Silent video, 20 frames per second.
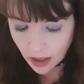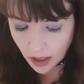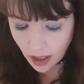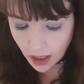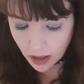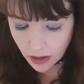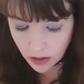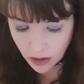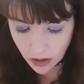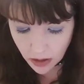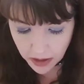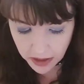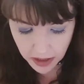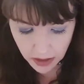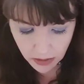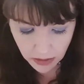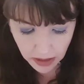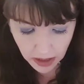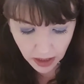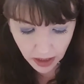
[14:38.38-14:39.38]
A whole new
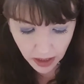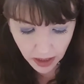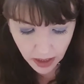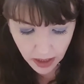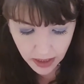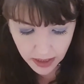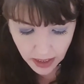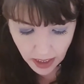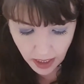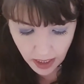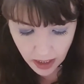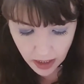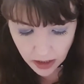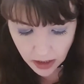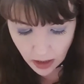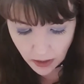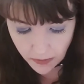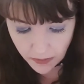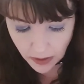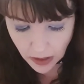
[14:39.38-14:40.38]
year is ahead
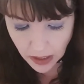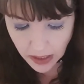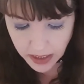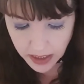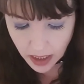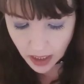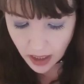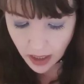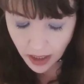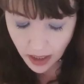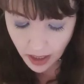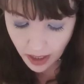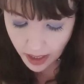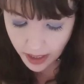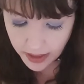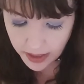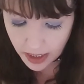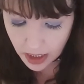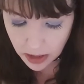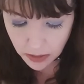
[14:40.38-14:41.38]
of us,
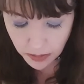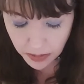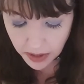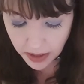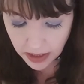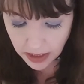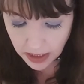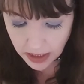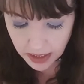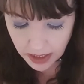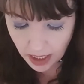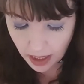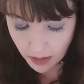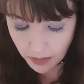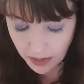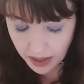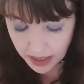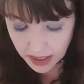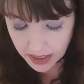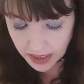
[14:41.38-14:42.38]
and that's pretty damn
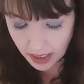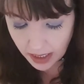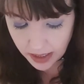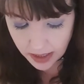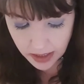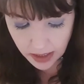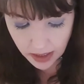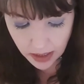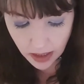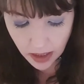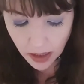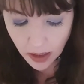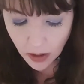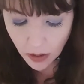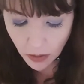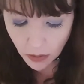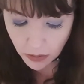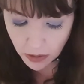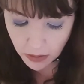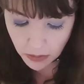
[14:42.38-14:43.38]
exciting.
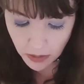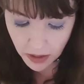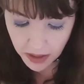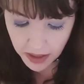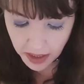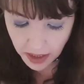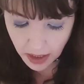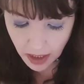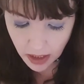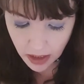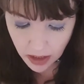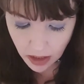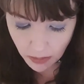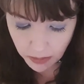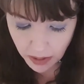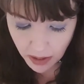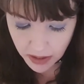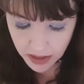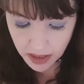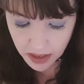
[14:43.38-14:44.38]
We want to get the
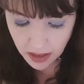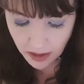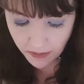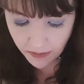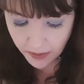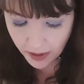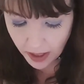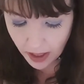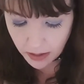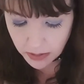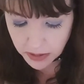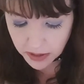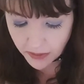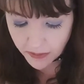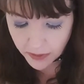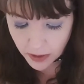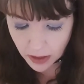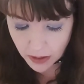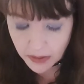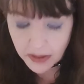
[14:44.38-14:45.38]
positive vibes
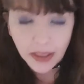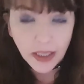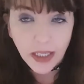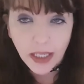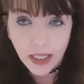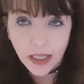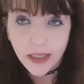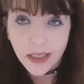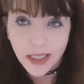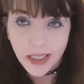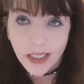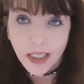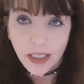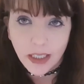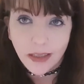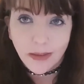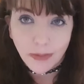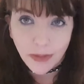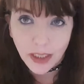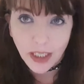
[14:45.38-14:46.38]
flowing.
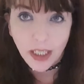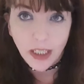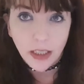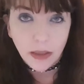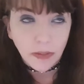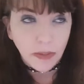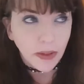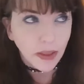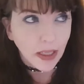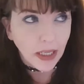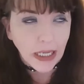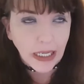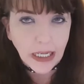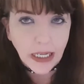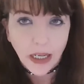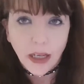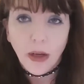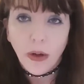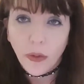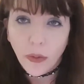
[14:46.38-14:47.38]
Yes, desperately.
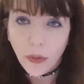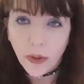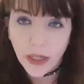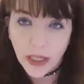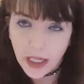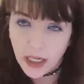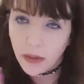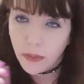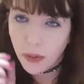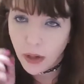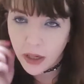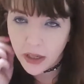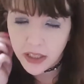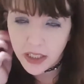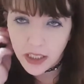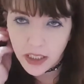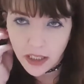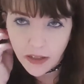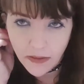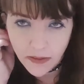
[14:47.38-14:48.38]
We need
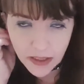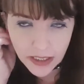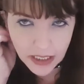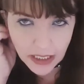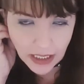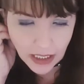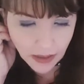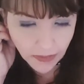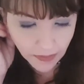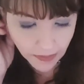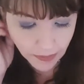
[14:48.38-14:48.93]
positivity